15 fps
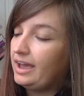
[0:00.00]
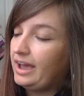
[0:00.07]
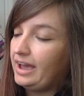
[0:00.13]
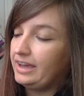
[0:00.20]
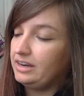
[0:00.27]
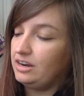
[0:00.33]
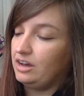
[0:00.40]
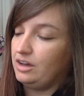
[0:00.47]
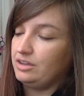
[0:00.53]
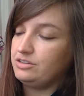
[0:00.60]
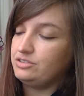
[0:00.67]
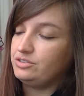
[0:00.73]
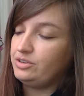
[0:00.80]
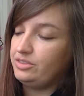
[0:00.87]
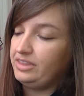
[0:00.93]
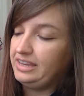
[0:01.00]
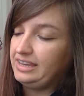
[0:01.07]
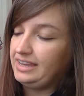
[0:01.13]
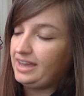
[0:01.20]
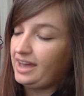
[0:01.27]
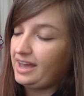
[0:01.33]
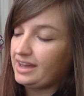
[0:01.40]
And under the
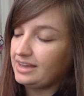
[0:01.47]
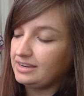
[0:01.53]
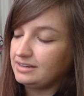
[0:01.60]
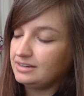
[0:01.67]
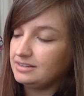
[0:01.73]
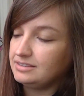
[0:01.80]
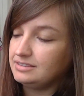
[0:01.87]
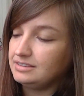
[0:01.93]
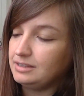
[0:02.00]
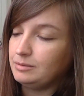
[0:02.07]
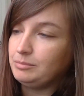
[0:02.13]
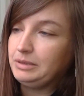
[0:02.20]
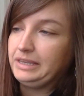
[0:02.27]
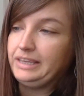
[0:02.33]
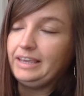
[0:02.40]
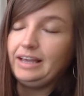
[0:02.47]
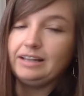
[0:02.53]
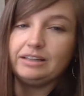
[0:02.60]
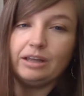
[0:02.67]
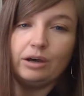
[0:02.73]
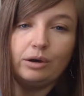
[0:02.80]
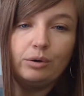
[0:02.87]
cat, some
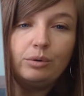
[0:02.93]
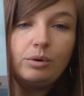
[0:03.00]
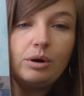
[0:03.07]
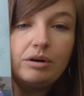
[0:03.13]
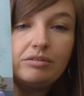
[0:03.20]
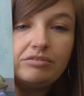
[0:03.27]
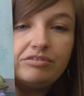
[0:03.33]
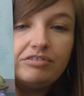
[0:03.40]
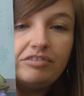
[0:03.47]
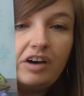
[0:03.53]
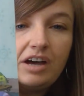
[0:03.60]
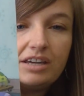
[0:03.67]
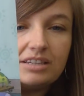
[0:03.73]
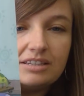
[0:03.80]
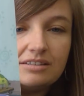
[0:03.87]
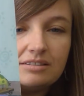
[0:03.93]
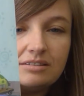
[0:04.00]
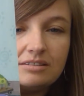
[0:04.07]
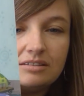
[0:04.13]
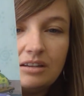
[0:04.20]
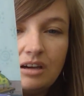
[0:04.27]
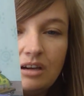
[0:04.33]
yellow
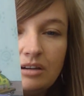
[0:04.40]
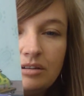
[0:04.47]
fuzz.